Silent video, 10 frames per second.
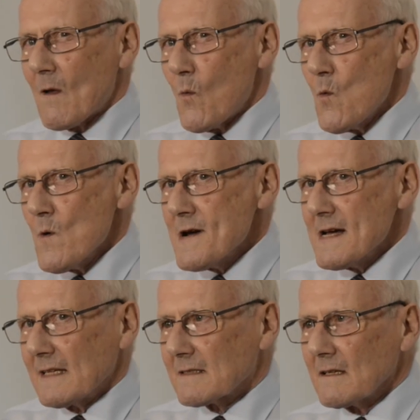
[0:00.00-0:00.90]

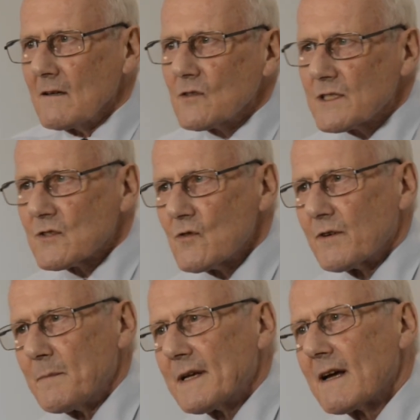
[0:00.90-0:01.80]
Well, it's a long
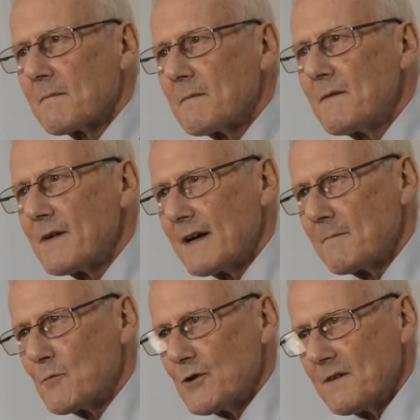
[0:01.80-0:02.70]
story, but I'll be very
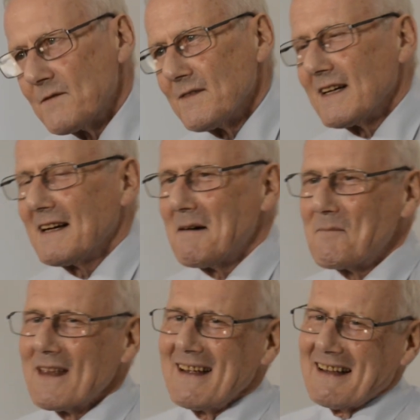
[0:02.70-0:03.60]
brief.
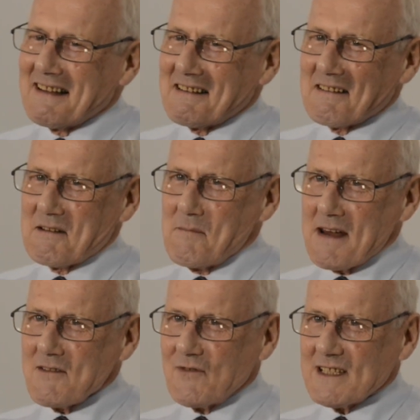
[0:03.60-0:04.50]
The
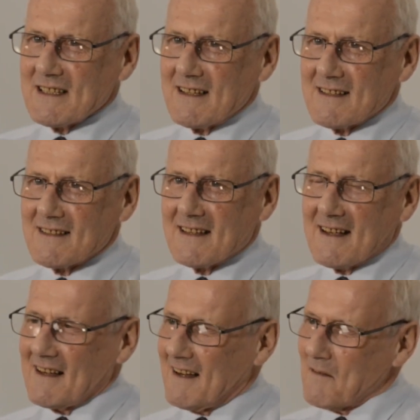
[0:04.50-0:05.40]
main reason is that
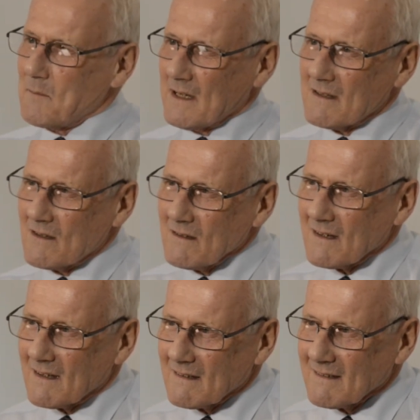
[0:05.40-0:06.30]
I've been
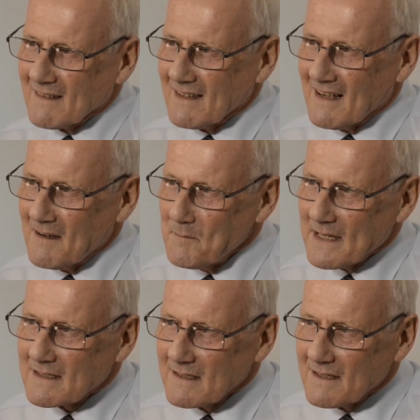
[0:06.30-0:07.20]
doing
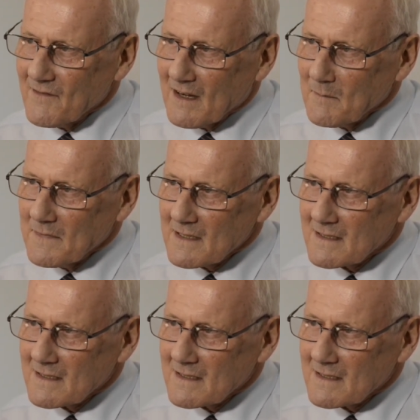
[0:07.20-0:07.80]
medicine development